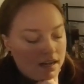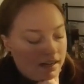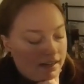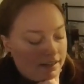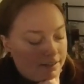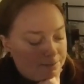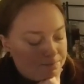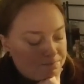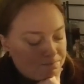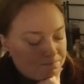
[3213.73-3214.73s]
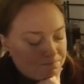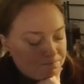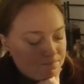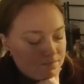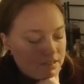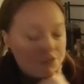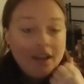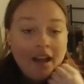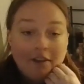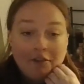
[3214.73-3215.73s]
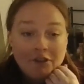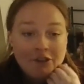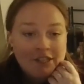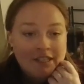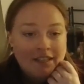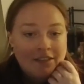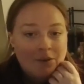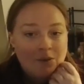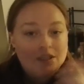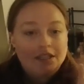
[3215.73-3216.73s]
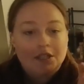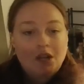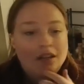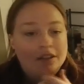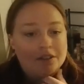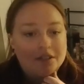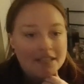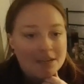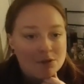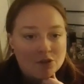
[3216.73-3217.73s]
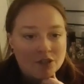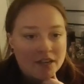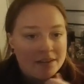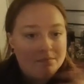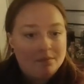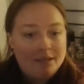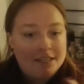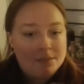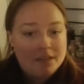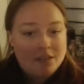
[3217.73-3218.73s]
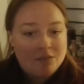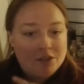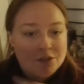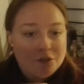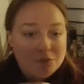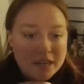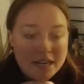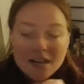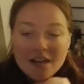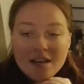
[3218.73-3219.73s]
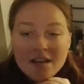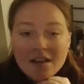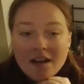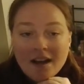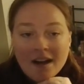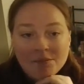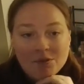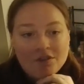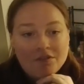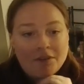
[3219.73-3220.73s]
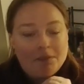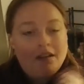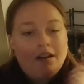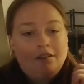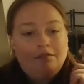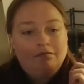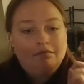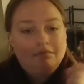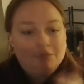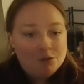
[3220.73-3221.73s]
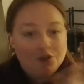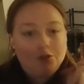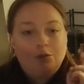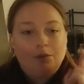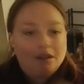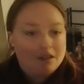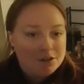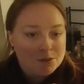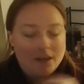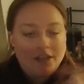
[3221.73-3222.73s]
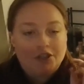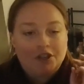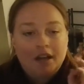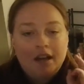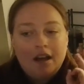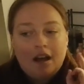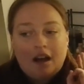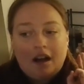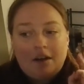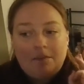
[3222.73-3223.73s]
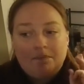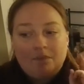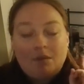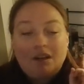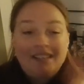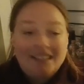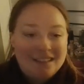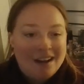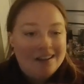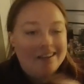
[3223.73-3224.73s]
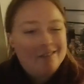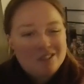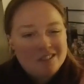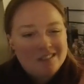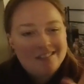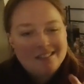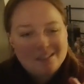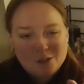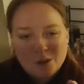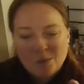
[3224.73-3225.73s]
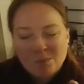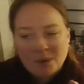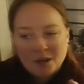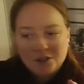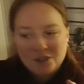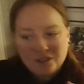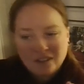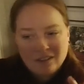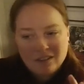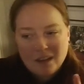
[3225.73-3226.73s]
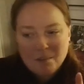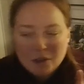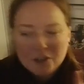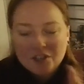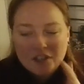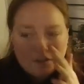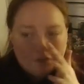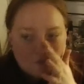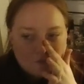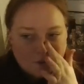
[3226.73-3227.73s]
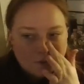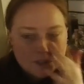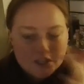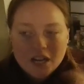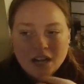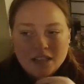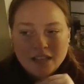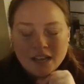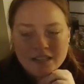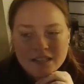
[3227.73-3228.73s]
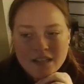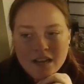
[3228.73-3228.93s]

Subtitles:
So yeah, if you're interested in those, it's all under the same username. It's me, Rachel3. You can find me on YouTube, here on Twitch. I'm on TikTok. I don't show a bunch, all that much stuff for witchy content.